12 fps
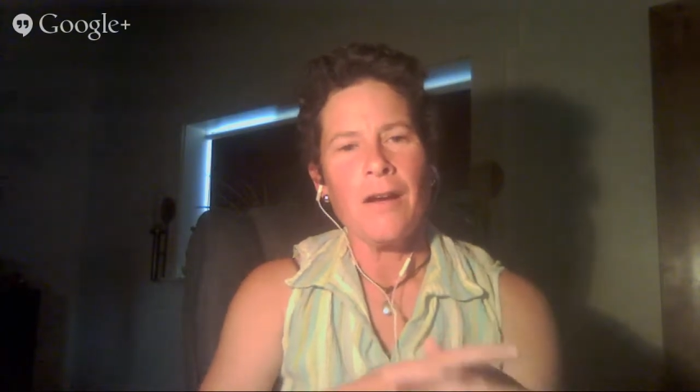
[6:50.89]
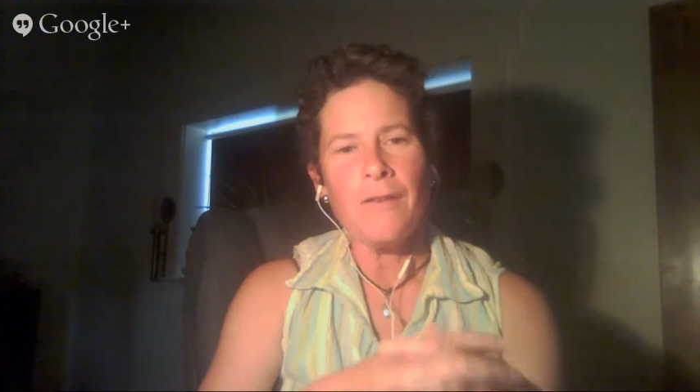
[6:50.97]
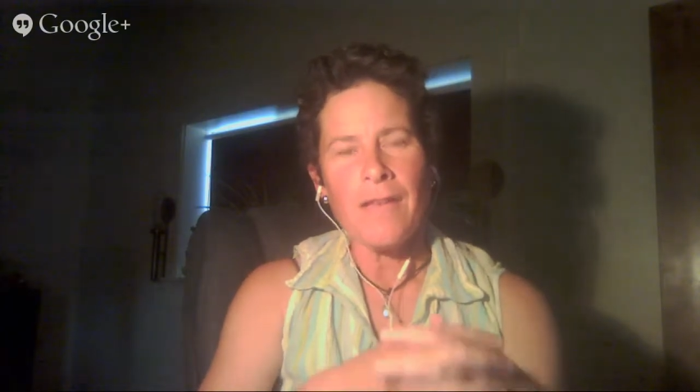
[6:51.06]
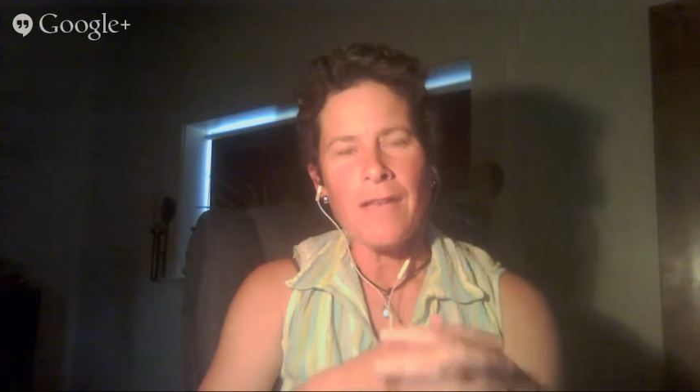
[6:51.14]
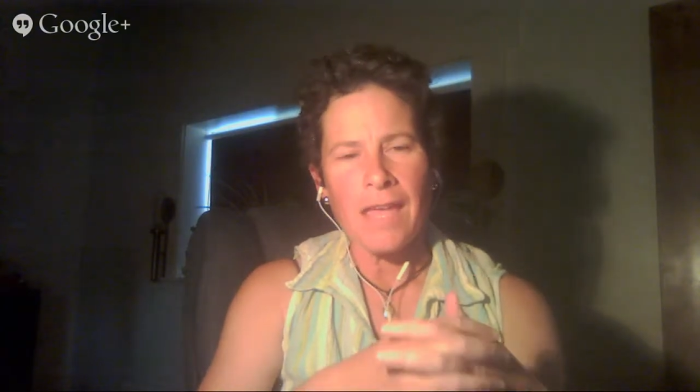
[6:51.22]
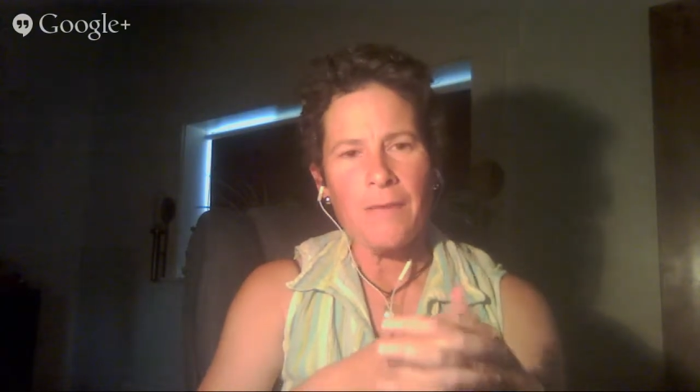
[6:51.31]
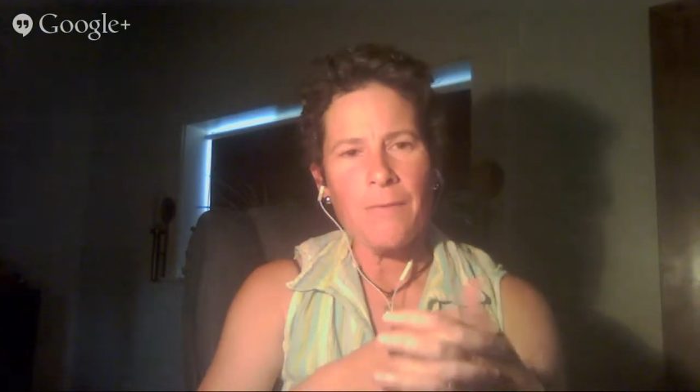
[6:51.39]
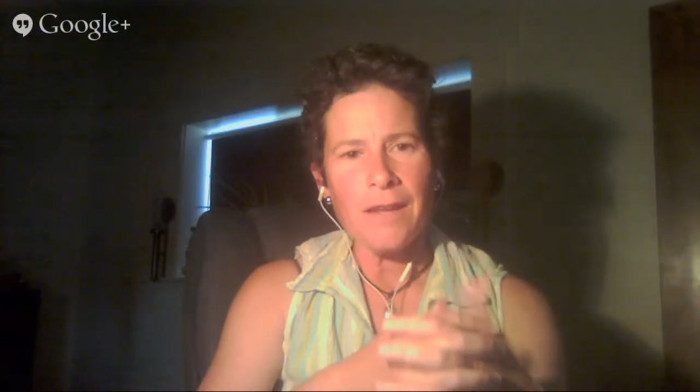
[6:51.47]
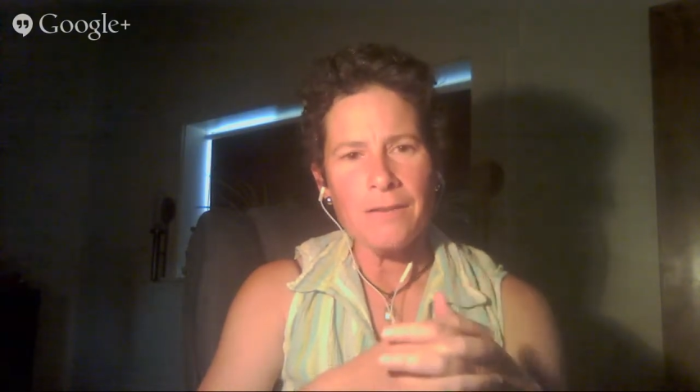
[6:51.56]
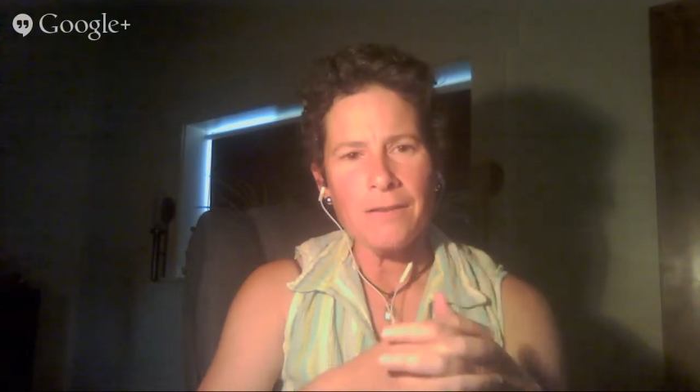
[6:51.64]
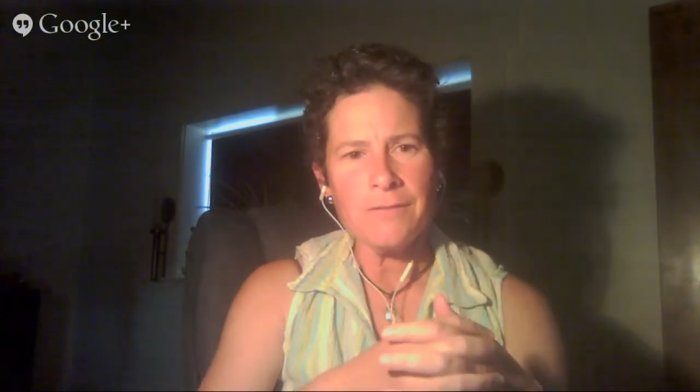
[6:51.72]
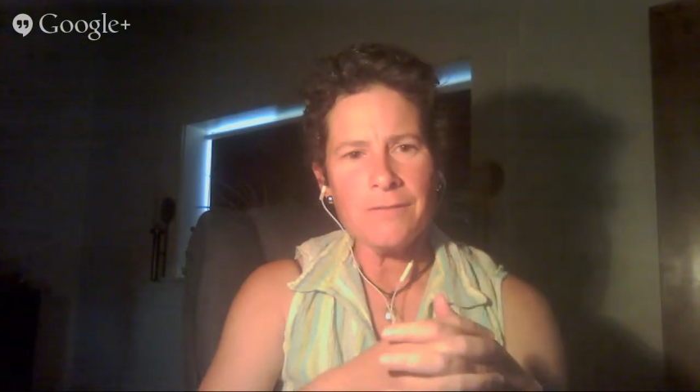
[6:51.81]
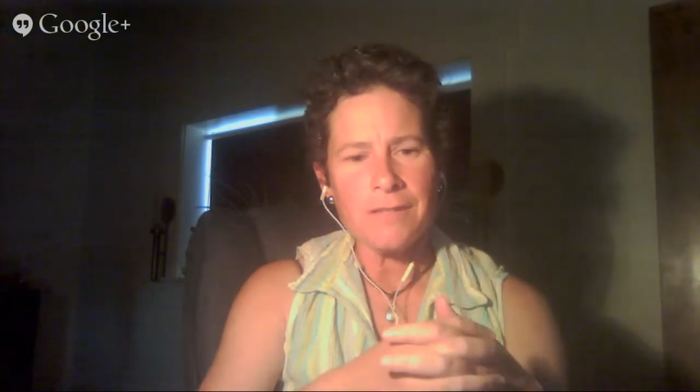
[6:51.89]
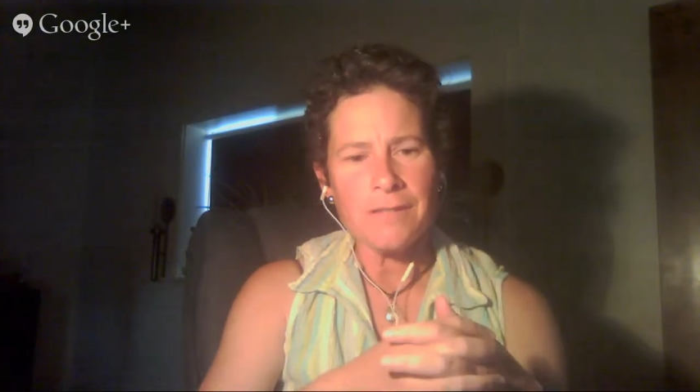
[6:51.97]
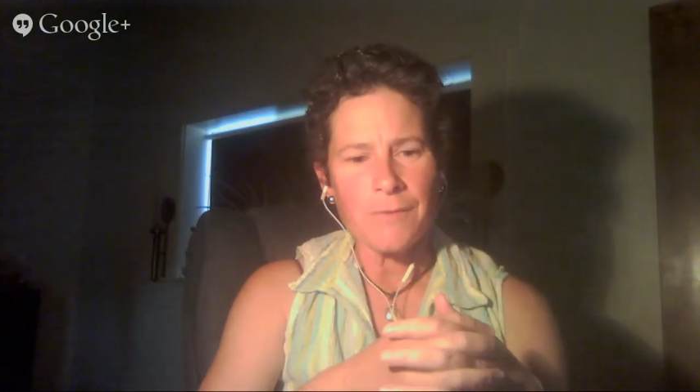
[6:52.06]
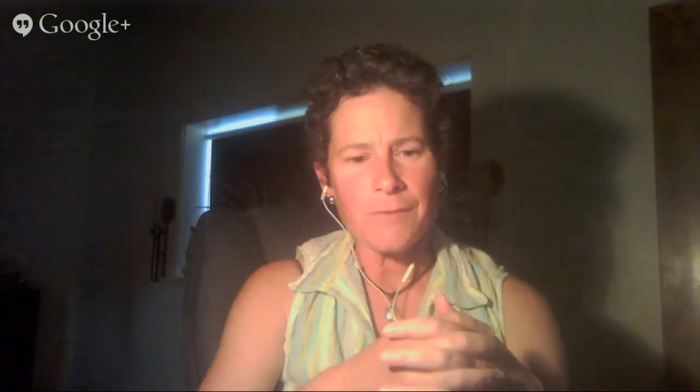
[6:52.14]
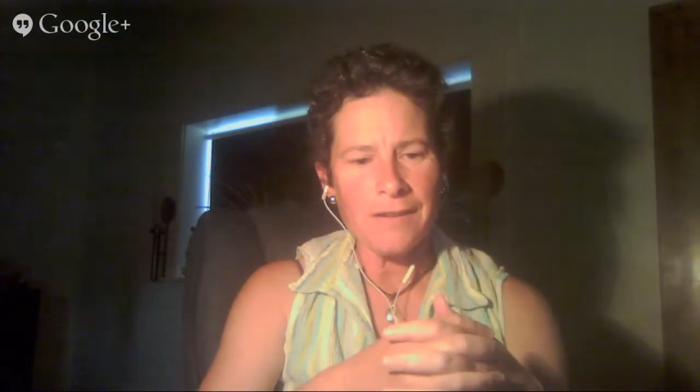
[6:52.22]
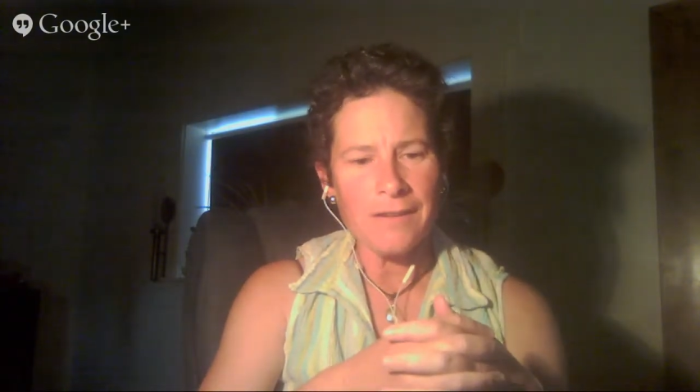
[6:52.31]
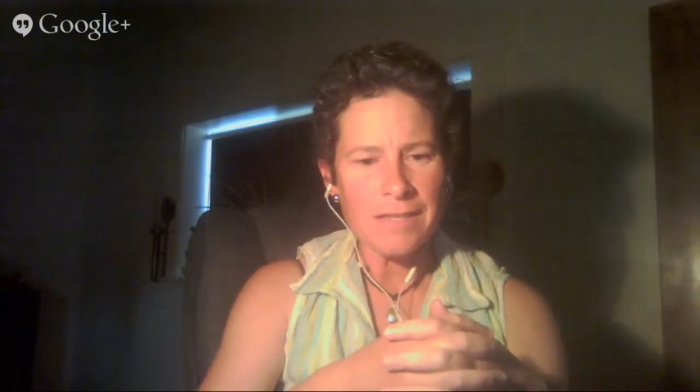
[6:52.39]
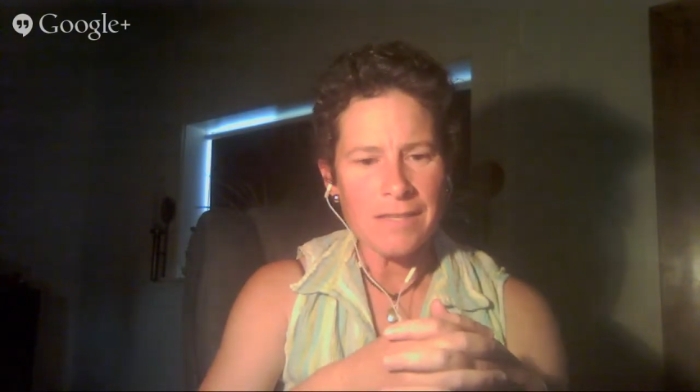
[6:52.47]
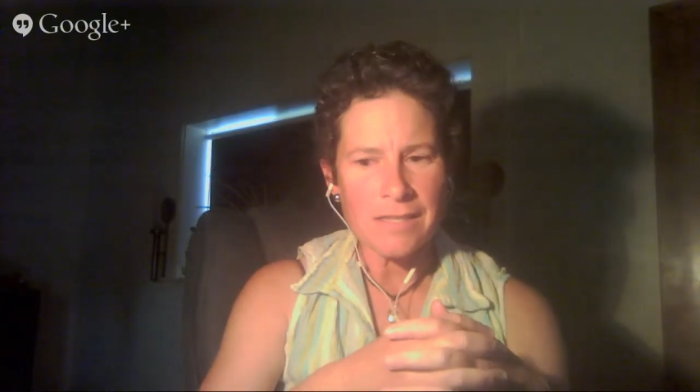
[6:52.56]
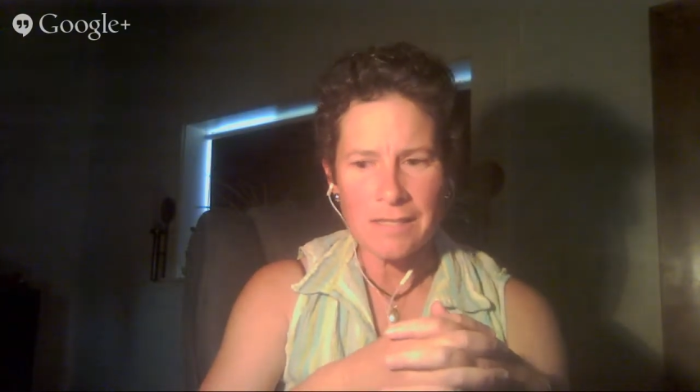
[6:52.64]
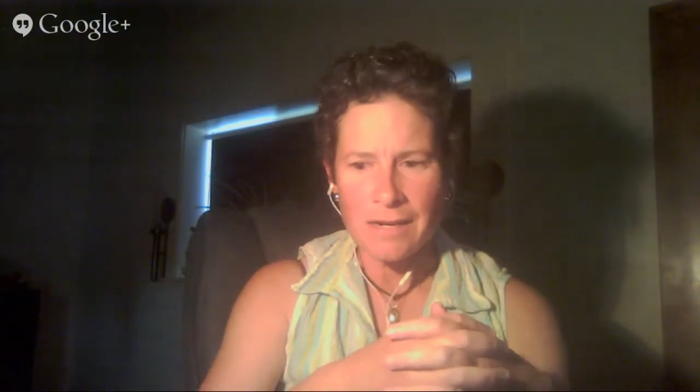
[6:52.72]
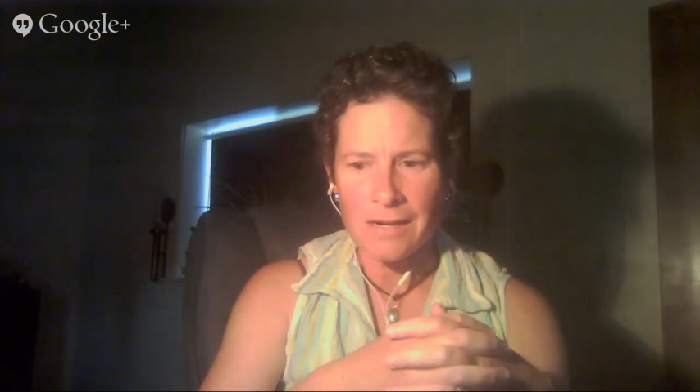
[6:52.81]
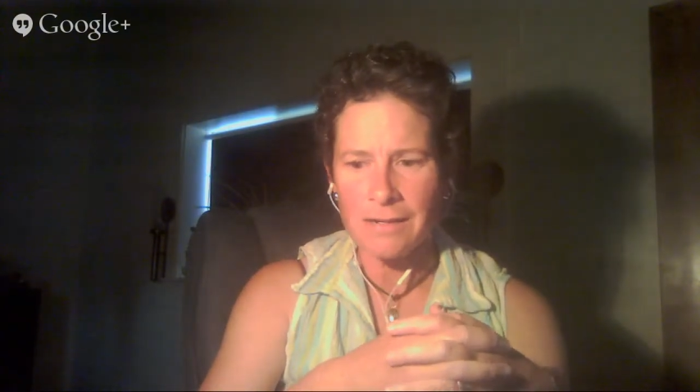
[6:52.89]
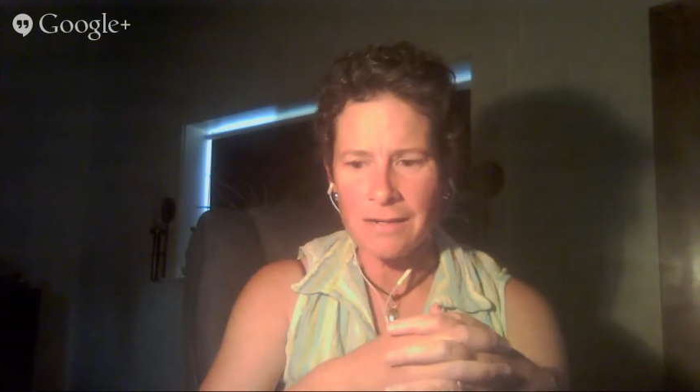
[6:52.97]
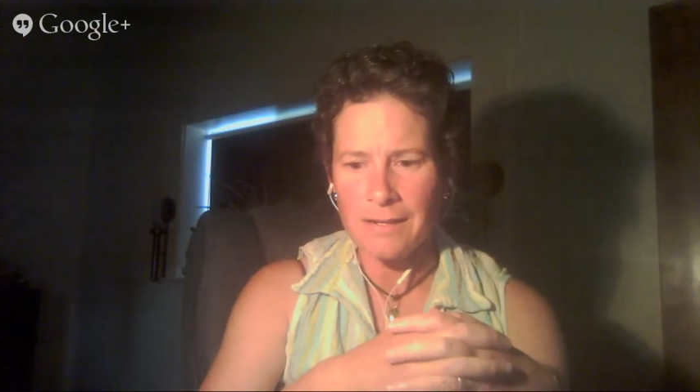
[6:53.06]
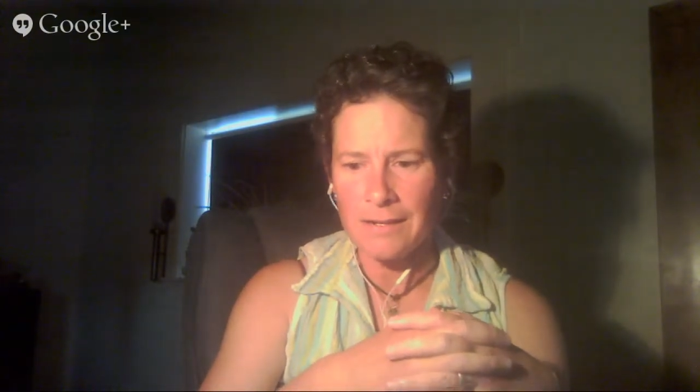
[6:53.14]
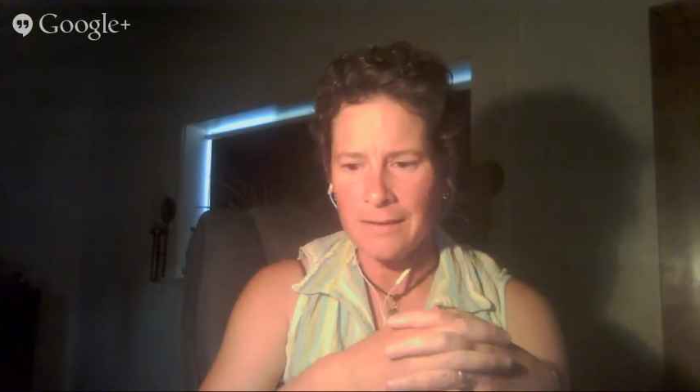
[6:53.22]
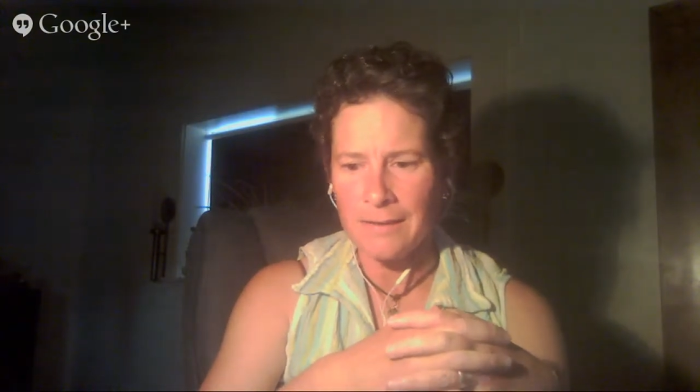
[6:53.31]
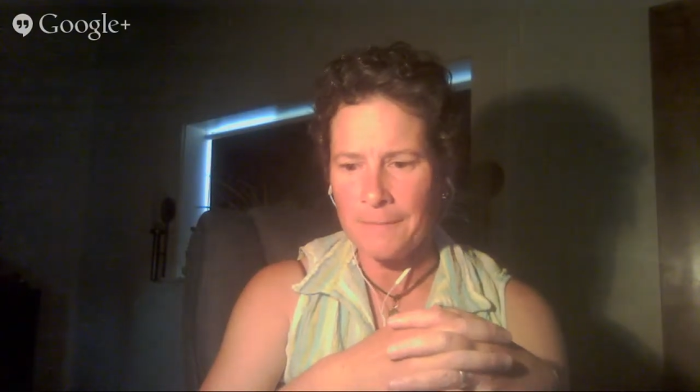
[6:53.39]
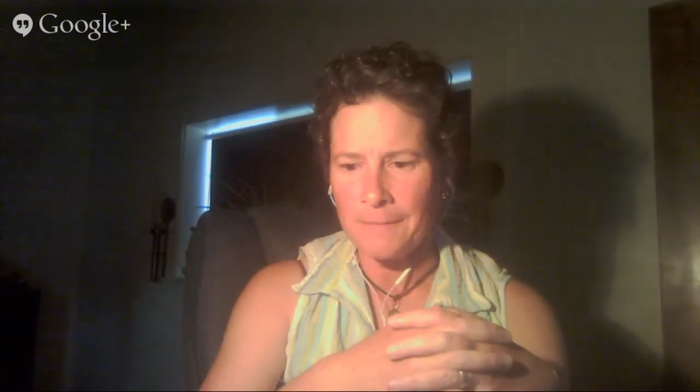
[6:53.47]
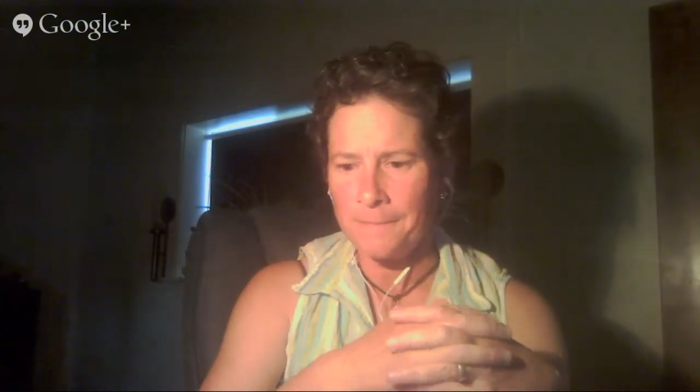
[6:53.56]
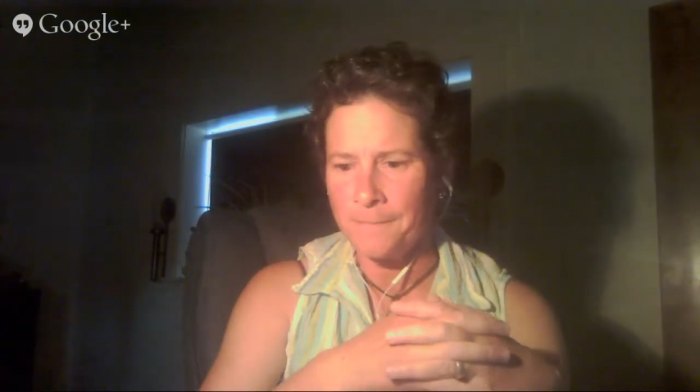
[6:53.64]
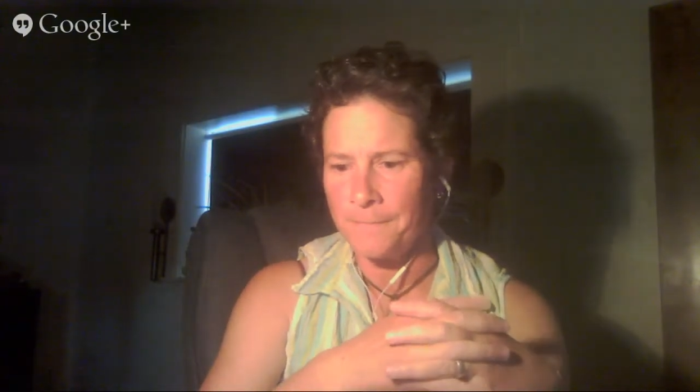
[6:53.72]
okay, why don't I start a